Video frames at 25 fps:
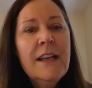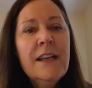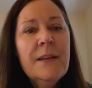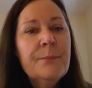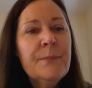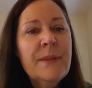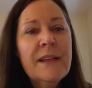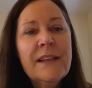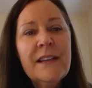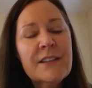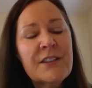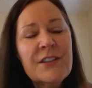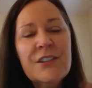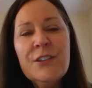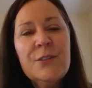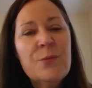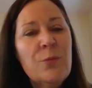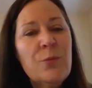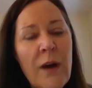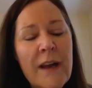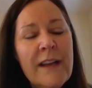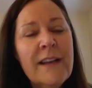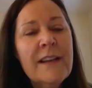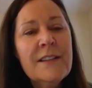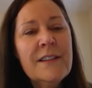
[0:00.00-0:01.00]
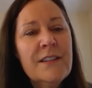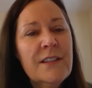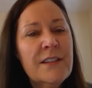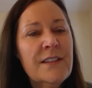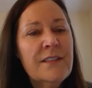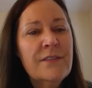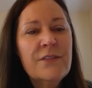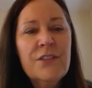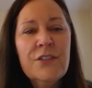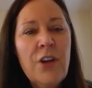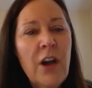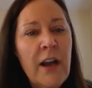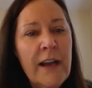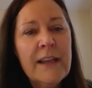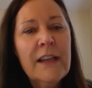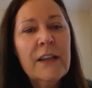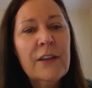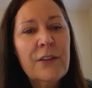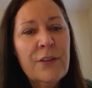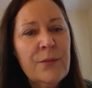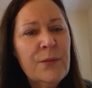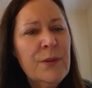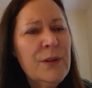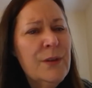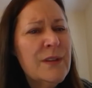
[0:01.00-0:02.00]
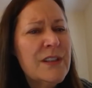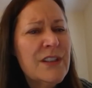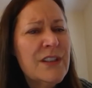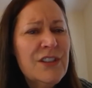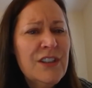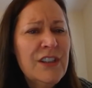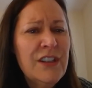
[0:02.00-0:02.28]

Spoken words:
because she wanted to talk it through. And